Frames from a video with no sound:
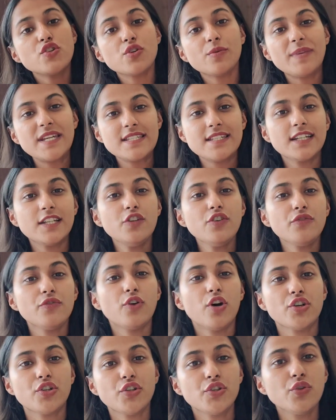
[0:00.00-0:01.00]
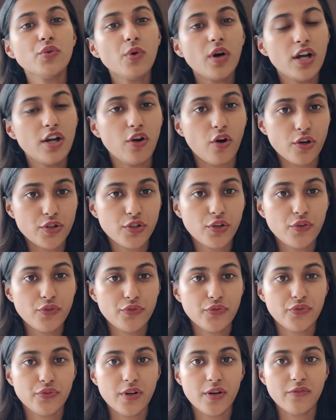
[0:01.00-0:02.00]
So basically, you've got to do a lot
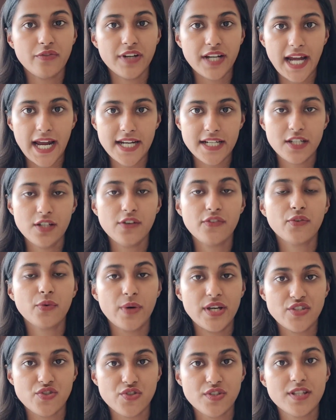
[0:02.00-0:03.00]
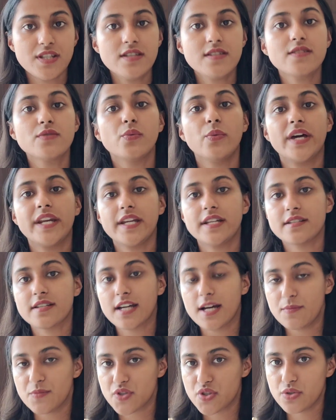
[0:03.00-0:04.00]
of variety of questions when it
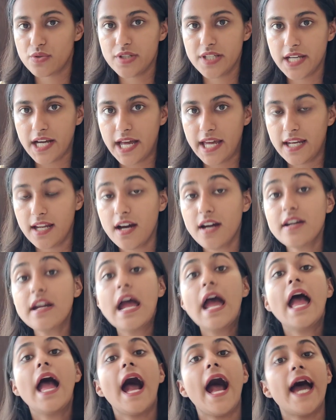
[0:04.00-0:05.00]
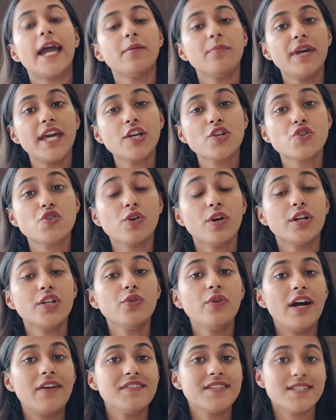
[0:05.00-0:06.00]
comes to DILR, and make sure
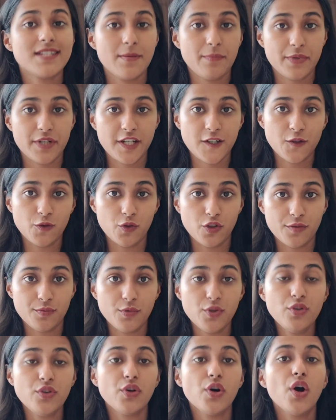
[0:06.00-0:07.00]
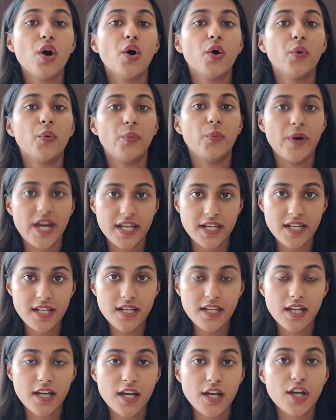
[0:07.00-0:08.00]
you have a separate notebook
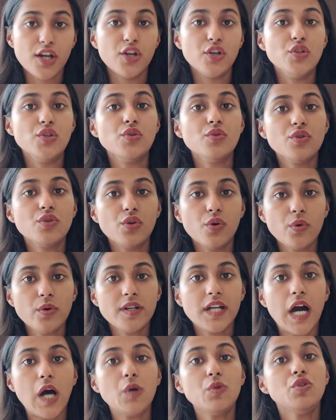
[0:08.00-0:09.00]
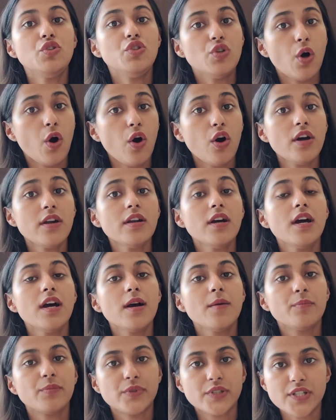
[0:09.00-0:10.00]
wherein you note down your
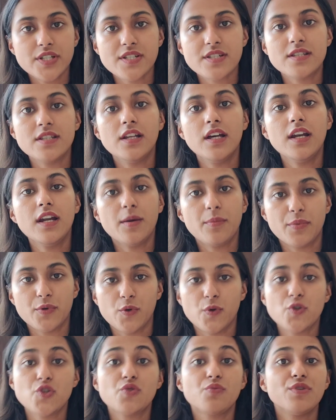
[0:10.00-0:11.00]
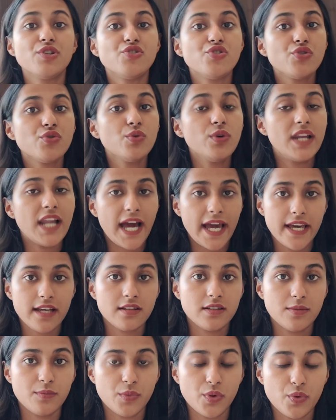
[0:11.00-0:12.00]
personal approach which you
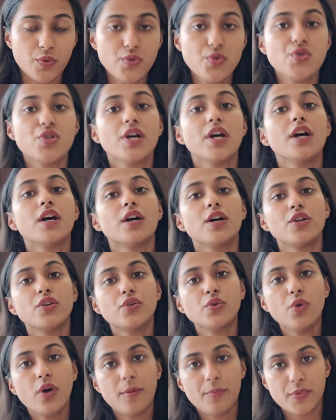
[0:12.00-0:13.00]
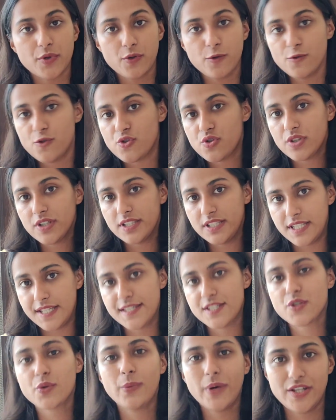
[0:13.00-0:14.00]
like the most to approach
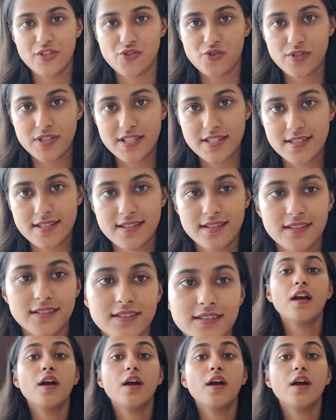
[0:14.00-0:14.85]
these questions.